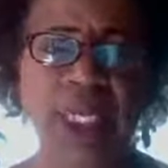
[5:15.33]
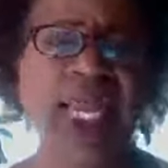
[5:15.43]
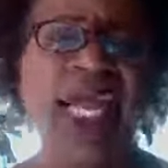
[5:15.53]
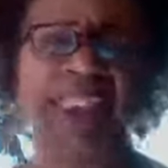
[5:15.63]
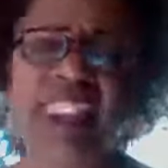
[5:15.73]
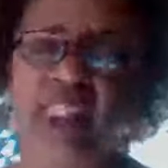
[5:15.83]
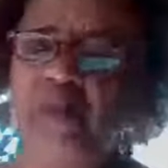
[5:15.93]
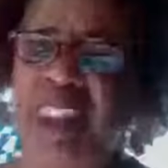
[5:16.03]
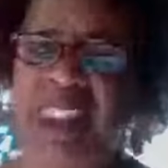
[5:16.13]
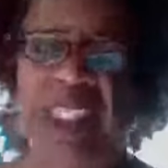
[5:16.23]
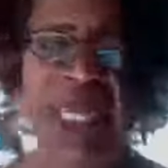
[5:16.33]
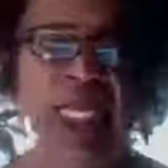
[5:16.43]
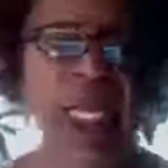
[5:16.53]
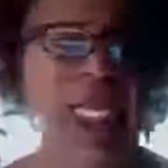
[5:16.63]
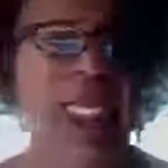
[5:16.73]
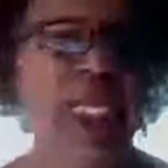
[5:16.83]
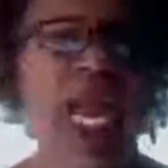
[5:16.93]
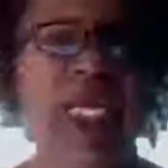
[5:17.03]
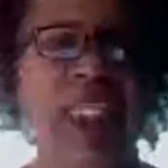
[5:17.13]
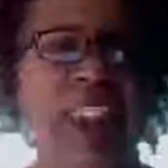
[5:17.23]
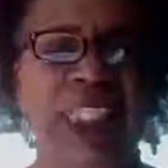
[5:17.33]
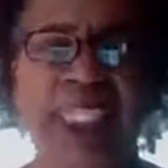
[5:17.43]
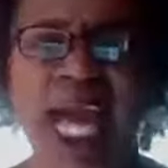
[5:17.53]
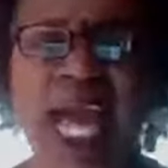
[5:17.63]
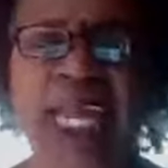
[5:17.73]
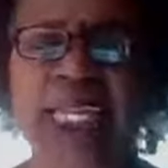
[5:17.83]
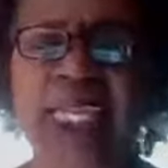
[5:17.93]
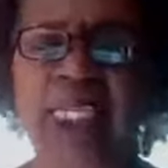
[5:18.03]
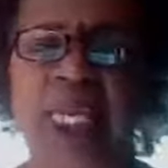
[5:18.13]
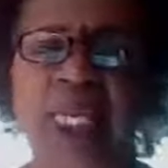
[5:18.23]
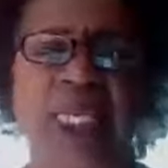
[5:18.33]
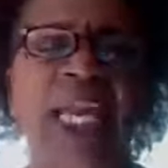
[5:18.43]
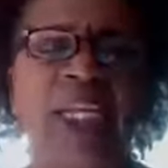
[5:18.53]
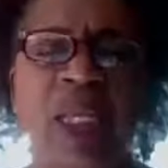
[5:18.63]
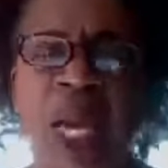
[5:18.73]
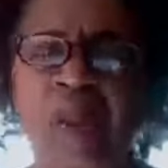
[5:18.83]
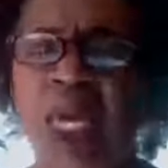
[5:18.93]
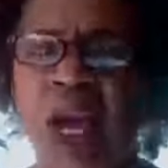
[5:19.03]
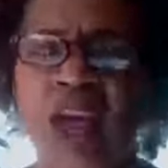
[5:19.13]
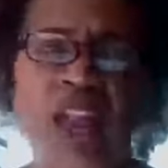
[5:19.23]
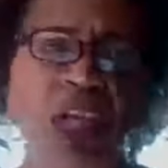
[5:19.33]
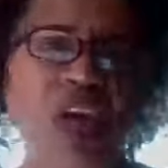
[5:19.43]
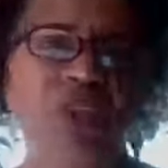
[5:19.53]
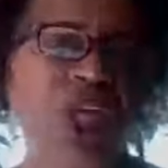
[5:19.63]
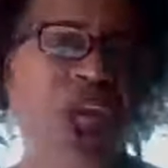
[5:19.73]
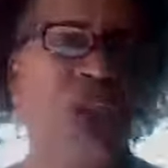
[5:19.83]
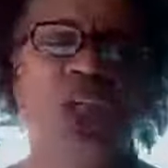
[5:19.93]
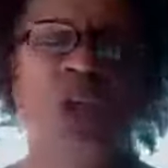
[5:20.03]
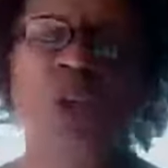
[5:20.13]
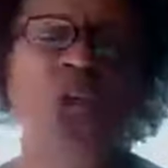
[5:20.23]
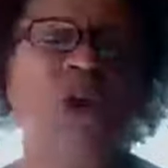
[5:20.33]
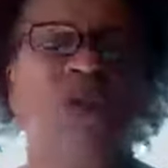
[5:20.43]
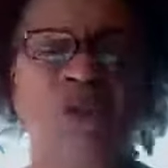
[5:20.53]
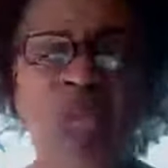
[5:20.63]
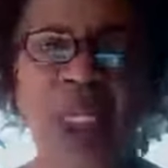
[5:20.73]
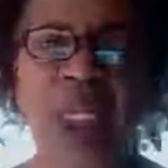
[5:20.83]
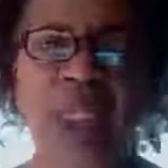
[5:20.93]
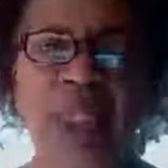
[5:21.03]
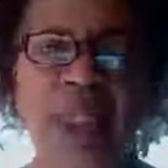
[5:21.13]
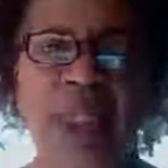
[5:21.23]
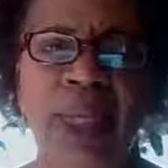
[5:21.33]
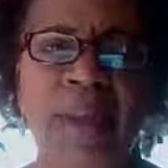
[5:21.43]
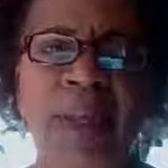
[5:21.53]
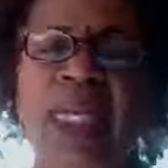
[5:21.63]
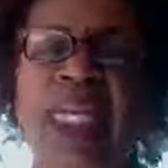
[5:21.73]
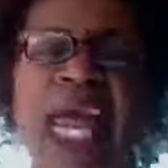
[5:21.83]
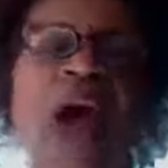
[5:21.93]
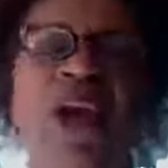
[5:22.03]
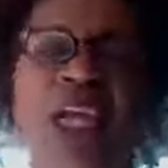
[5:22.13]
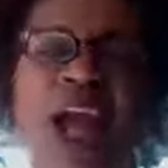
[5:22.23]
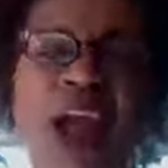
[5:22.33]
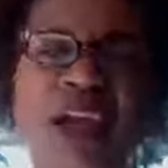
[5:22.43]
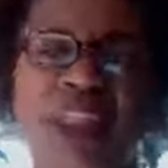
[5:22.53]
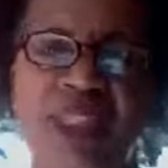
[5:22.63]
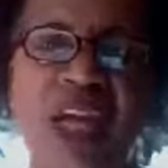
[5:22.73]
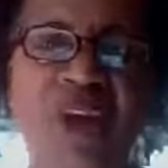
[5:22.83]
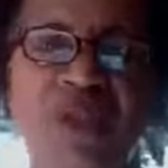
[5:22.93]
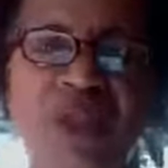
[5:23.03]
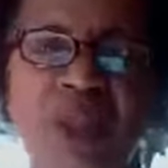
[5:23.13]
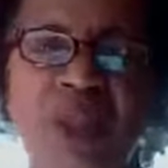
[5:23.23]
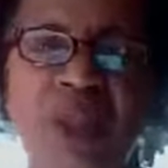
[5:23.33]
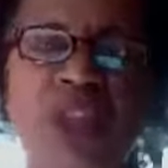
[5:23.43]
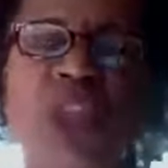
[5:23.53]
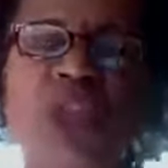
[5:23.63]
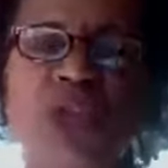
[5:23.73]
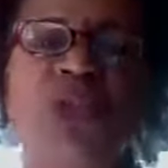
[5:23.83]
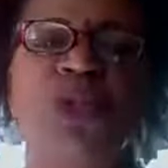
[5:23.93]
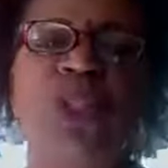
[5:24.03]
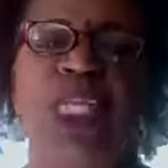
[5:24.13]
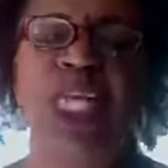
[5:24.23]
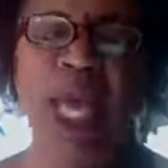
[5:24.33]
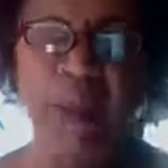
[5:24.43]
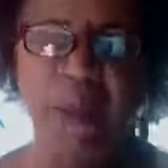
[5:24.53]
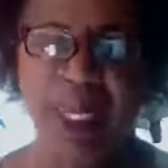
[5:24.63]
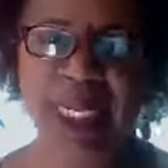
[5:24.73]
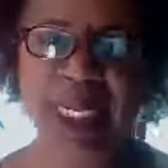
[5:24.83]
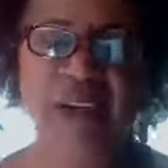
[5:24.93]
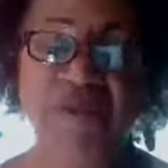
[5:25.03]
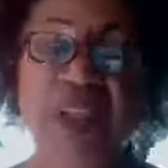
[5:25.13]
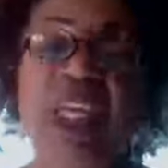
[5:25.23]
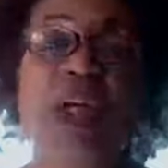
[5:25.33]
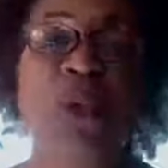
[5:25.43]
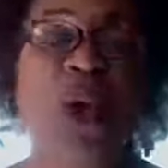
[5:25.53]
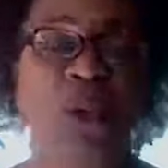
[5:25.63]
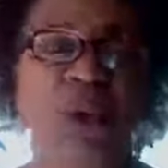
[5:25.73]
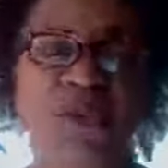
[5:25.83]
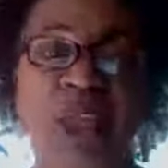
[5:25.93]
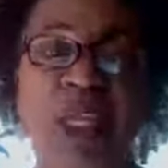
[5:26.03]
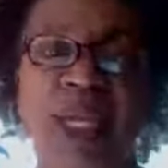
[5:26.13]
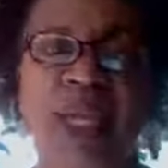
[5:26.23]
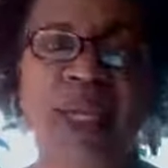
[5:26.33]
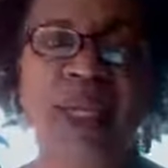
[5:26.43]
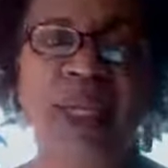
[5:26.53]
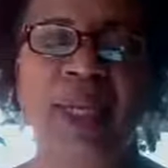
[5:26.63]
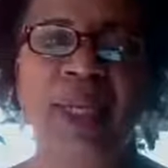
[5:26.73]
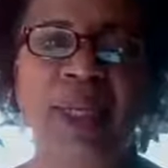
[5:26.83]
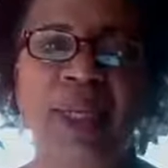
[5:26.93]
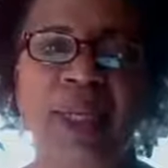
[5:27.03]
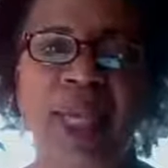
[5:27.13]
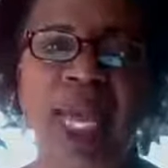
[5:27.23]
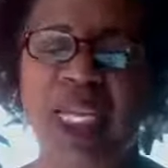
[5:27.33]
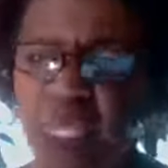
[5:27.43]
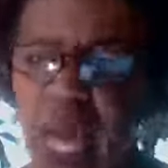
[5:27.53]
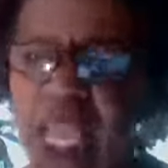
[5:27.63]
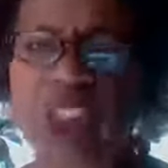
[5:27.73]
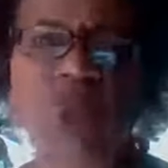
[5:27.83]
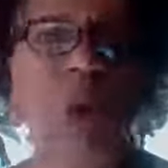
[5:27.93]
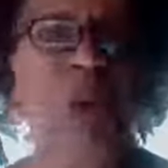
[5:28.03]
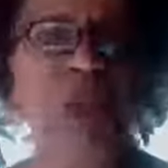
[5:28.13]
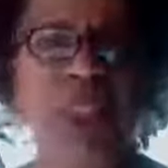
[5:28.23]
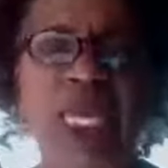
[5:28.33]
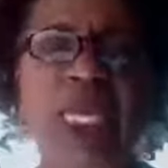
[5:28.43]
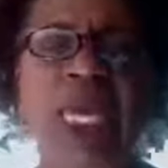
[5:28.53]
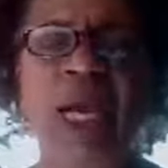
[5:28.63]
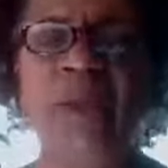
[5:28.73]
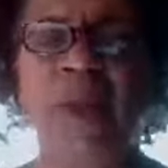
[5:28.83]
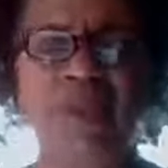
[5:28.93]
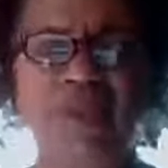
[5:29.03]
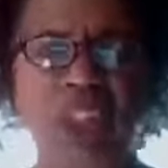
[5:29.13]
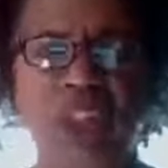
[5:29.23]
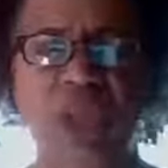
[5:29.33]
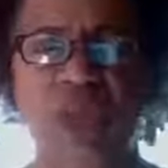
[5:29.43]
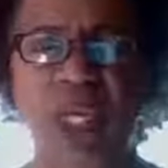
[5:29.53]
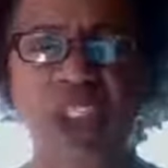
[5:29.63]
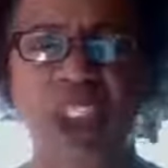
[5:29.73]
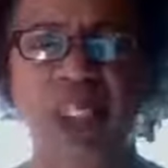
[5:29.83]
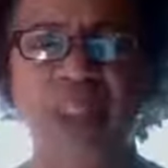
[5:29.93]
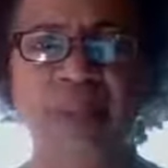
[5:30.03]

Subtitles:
Not dismissing it, not denying it, not numbing ourselves so that we don't feel it, but allowing ourselves to truly feel what we're feeling, acknowledge what we're thinking about the situation,